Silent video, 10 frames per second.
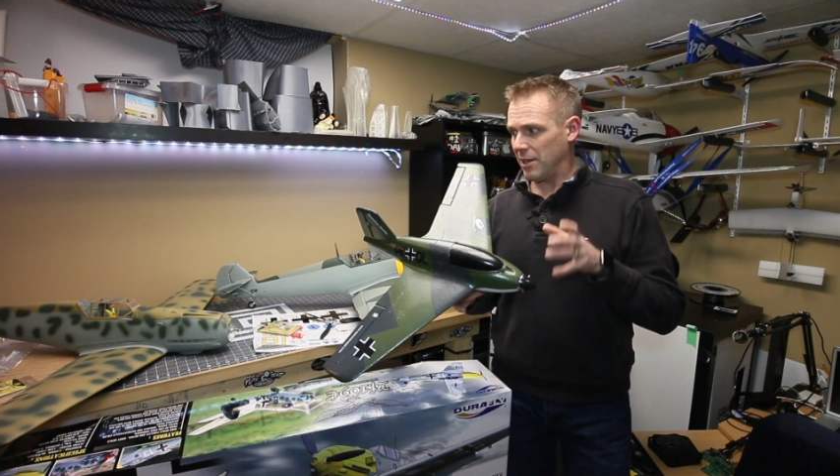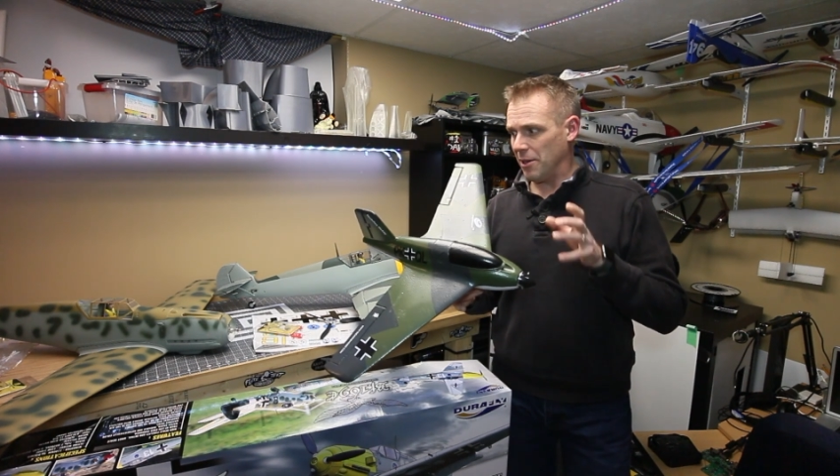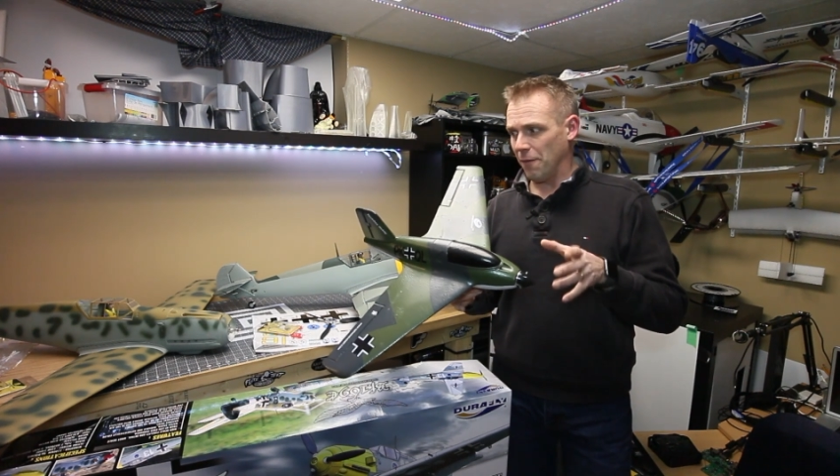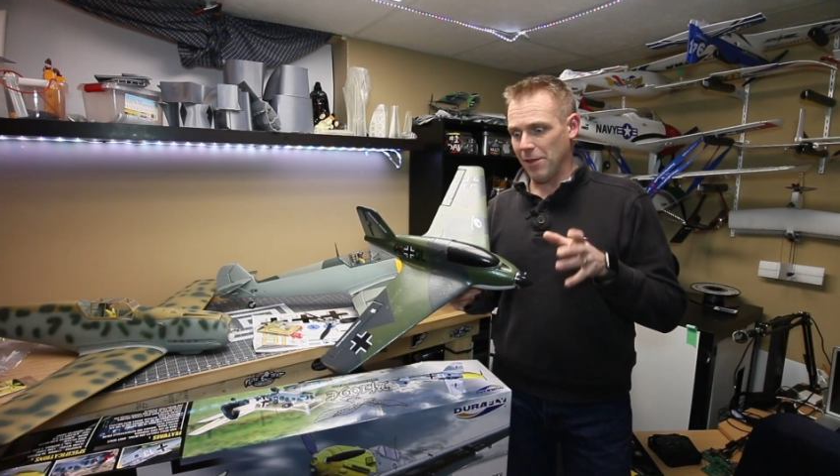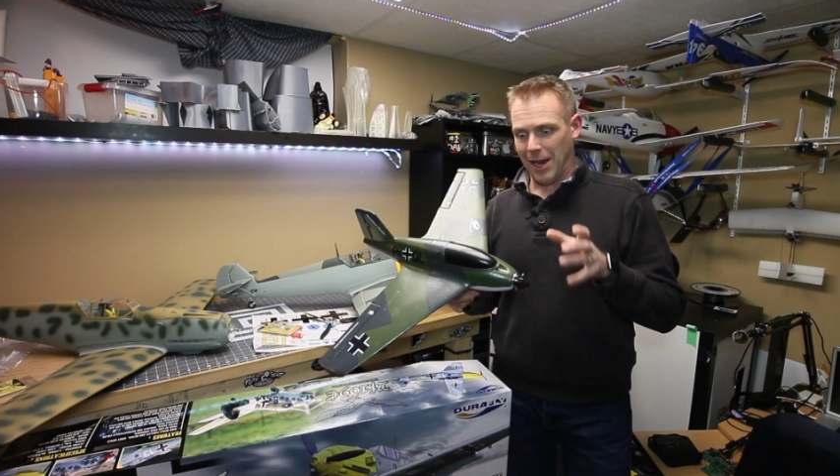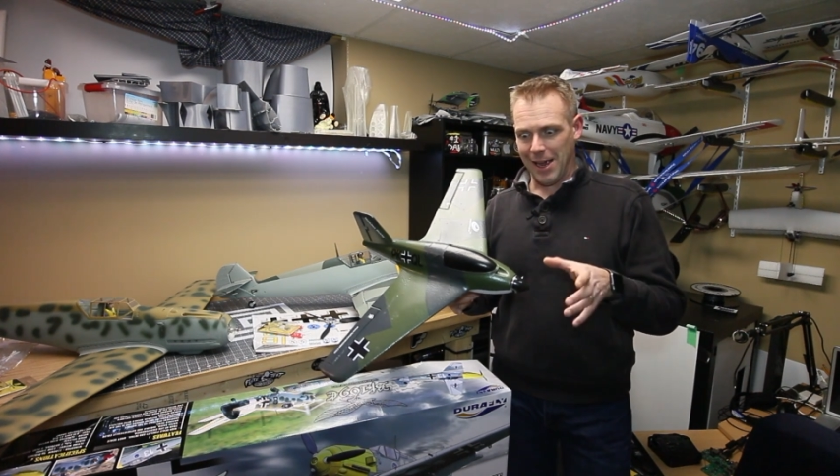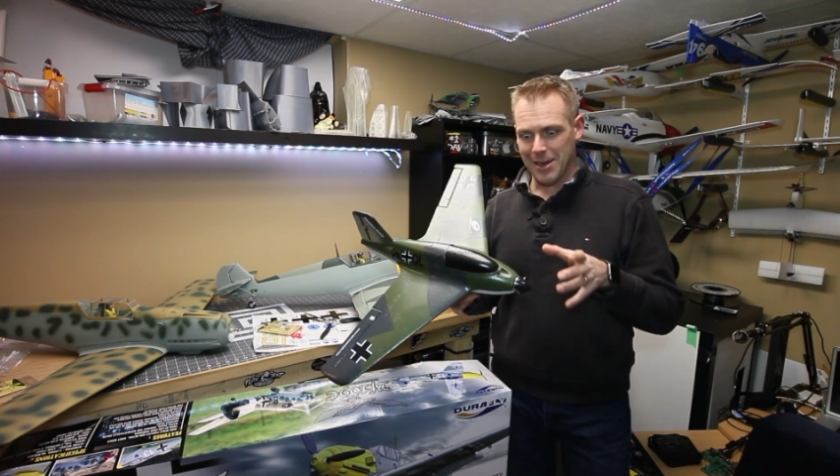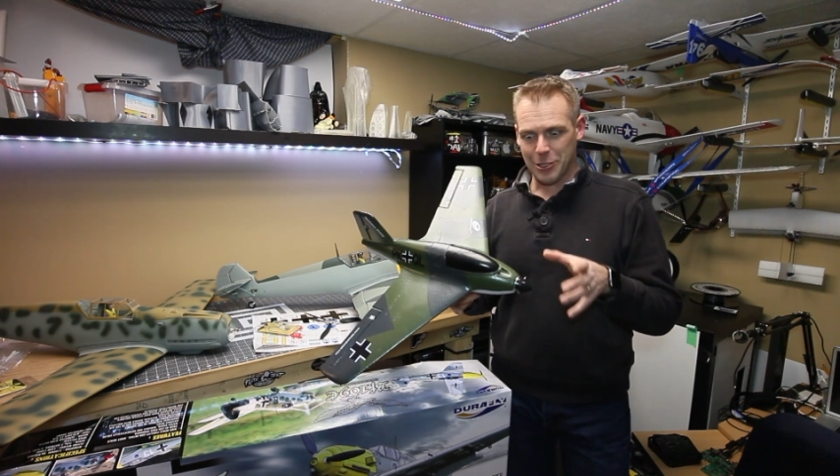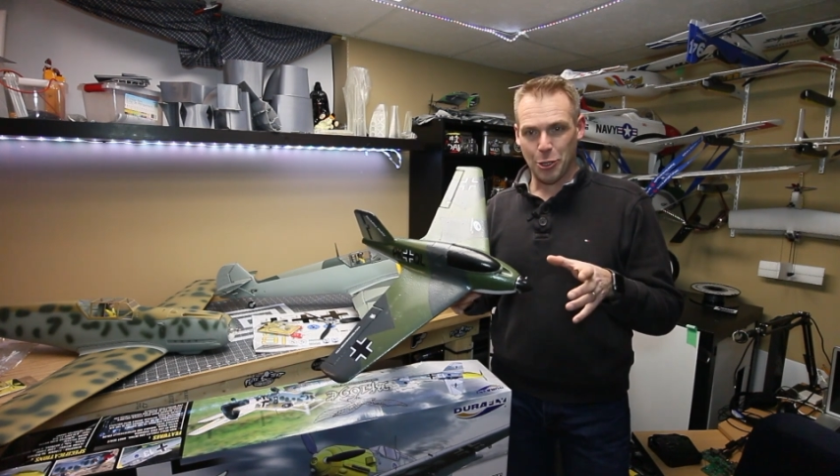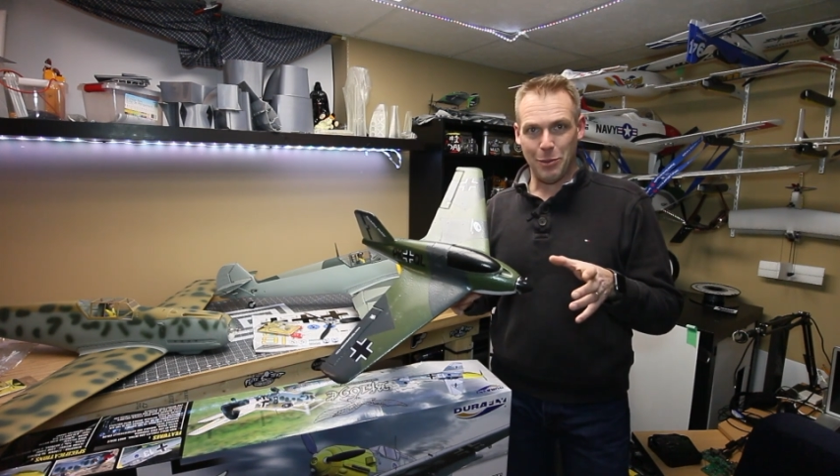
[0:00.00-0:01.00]
you know, for that
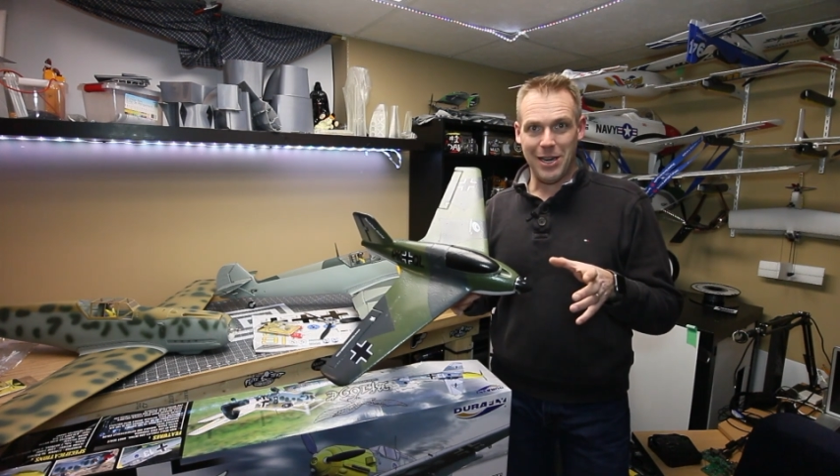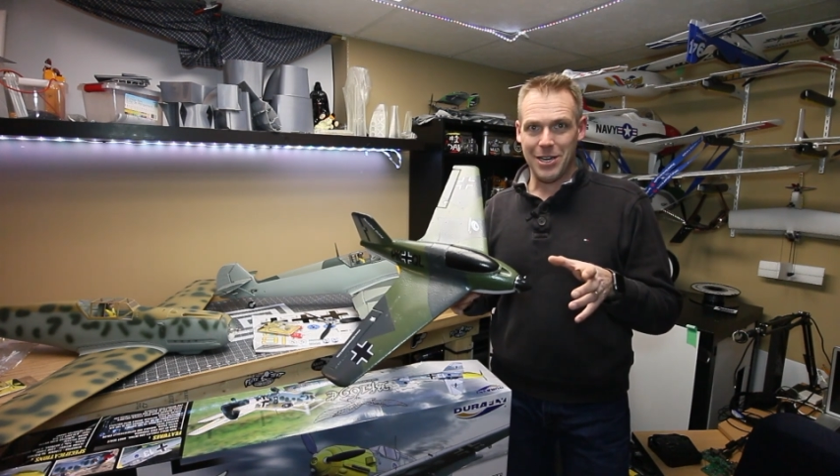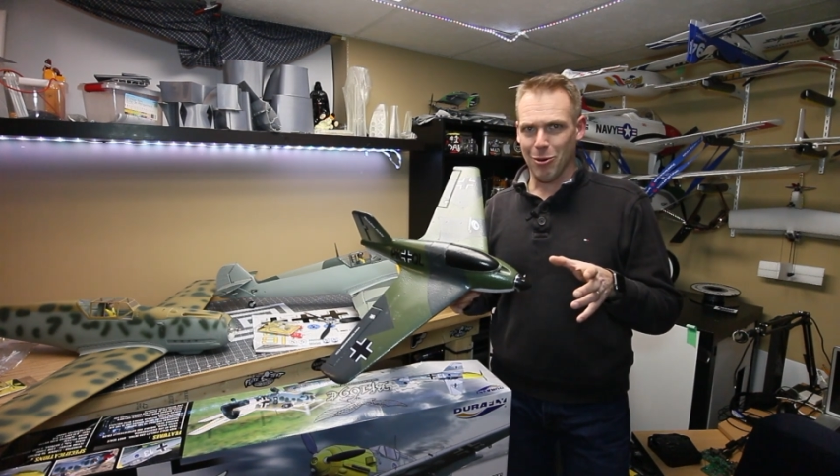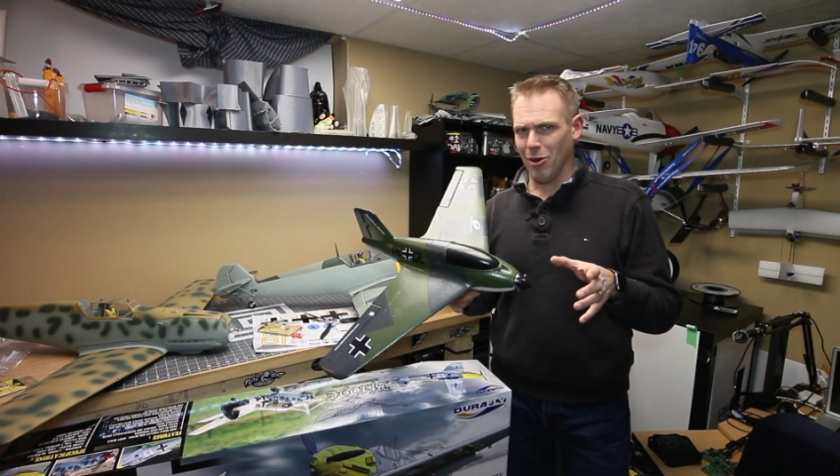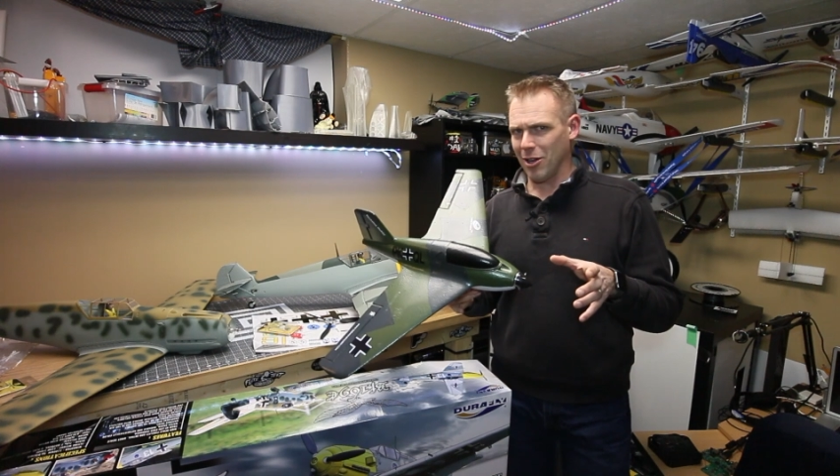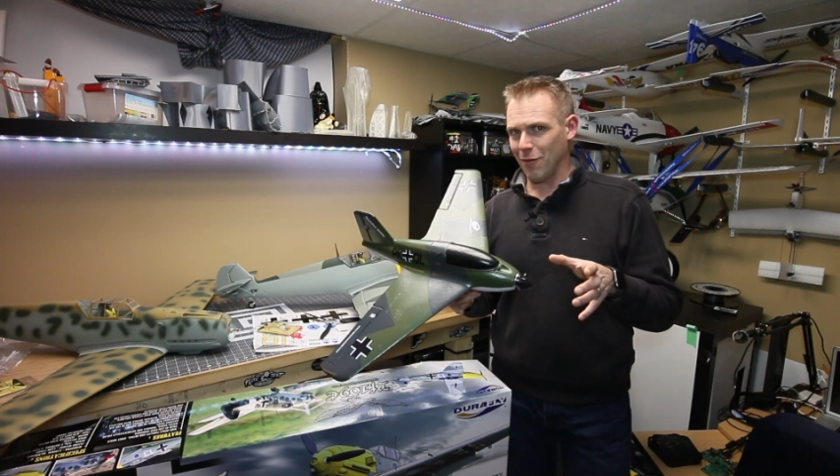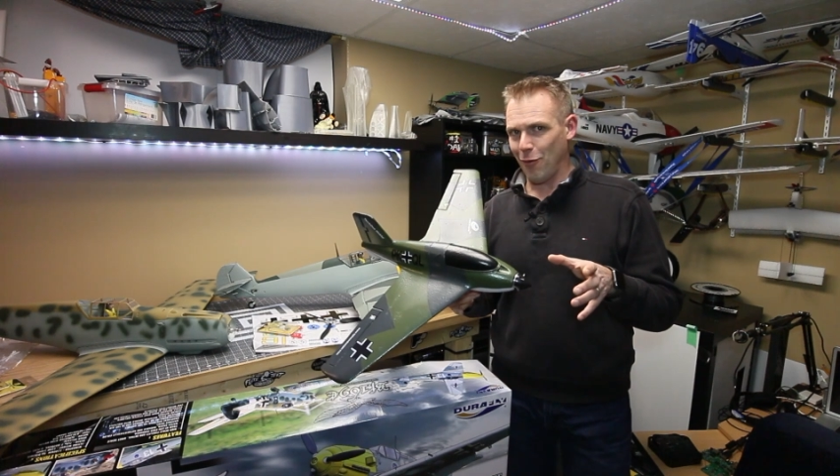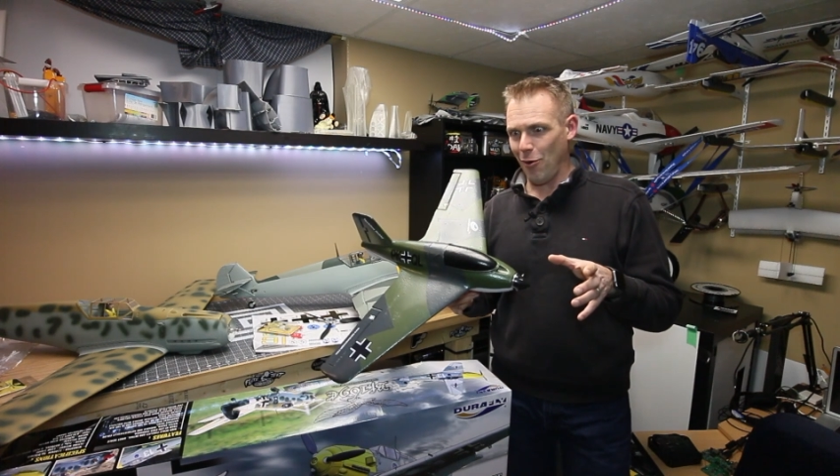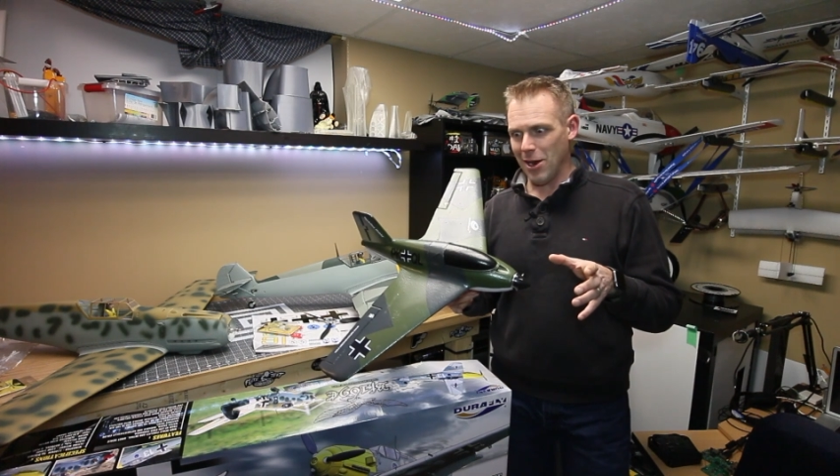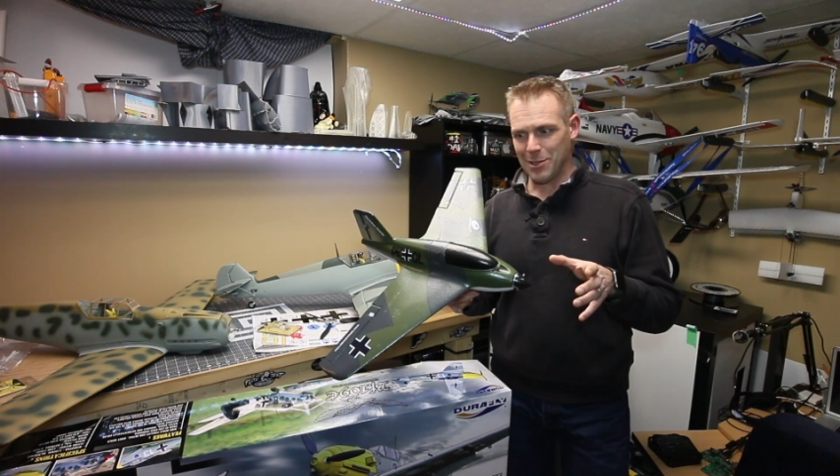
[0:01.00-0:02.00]
kind of speed, you're on a
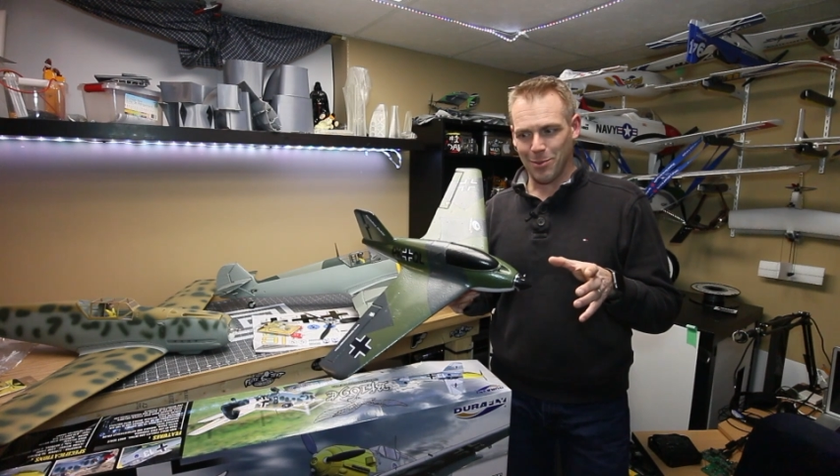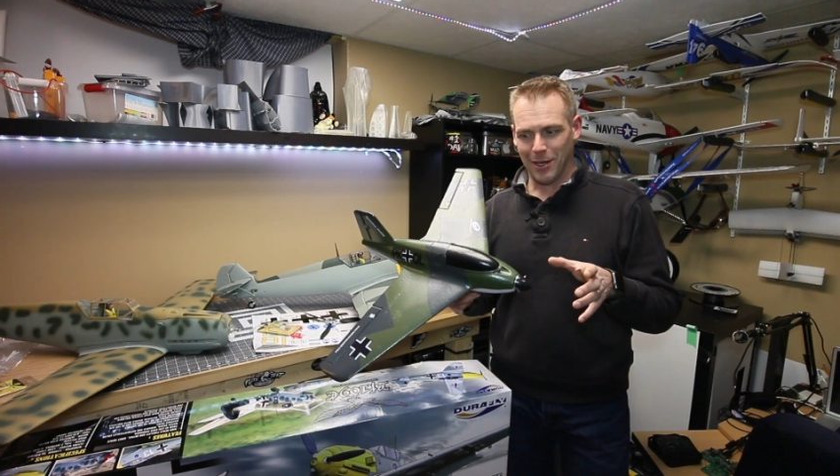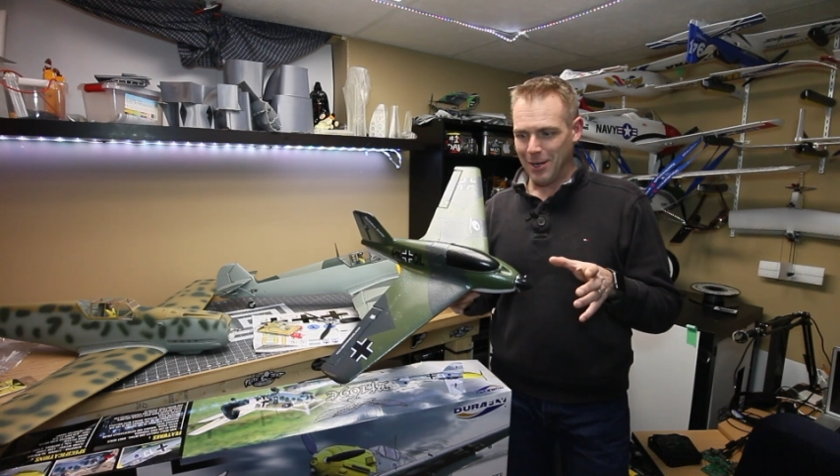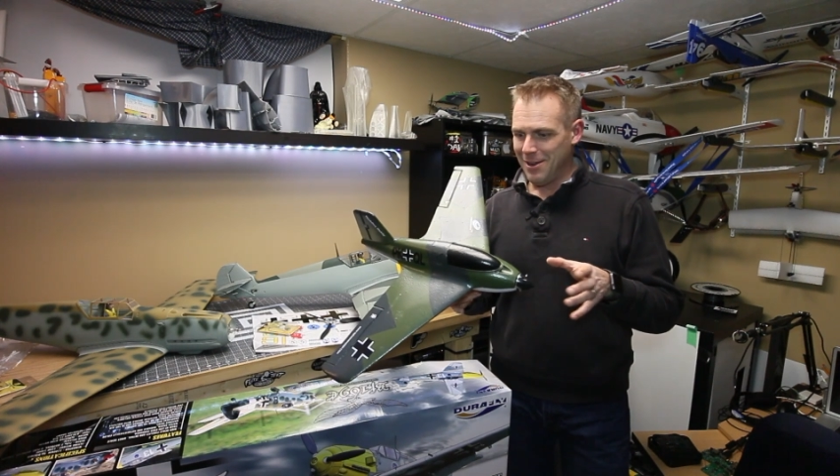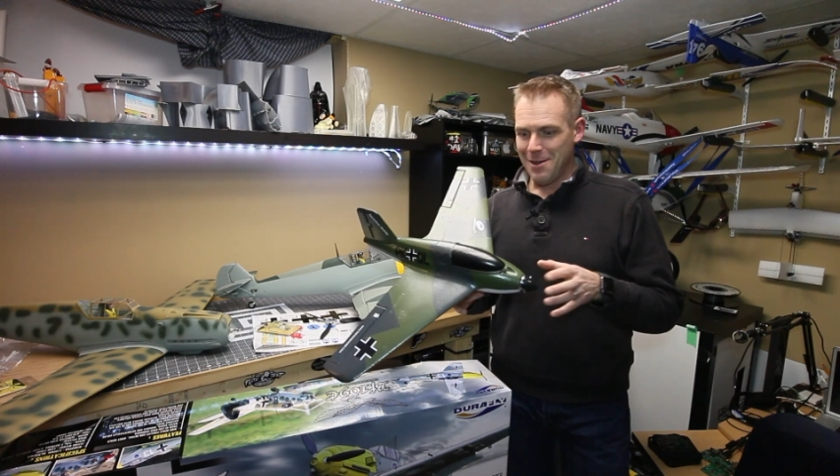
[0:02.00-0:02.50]
four S, but